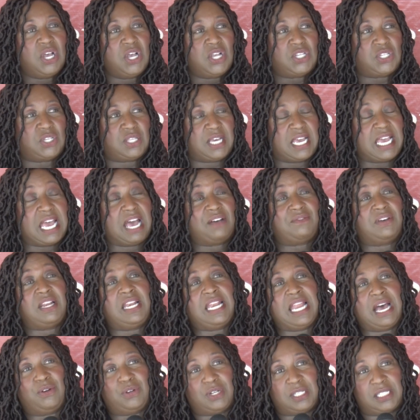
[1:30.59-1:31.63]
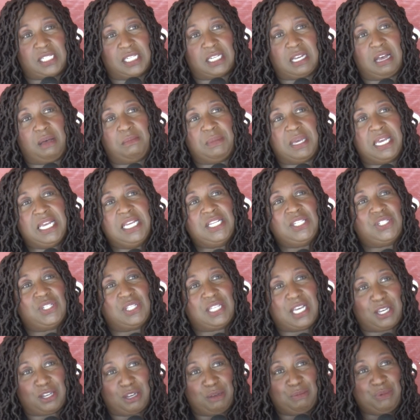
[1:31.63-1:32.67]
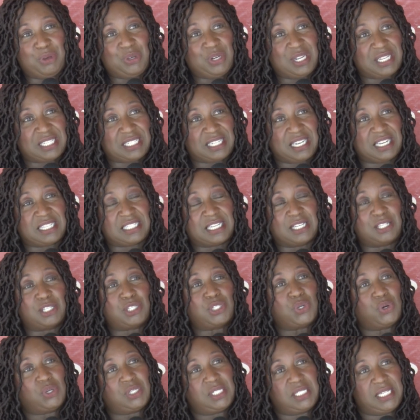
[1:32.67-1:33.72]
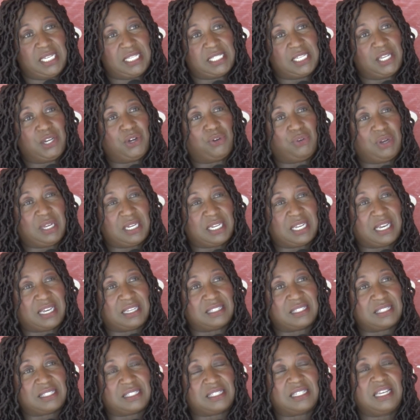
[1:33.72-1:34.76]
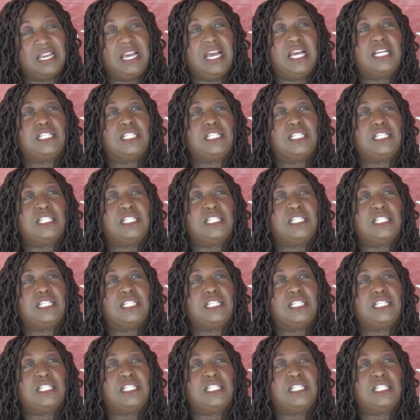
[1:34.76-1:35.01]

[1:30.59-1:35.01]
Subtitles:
So they have allowed us to come into their communities and source these ingredients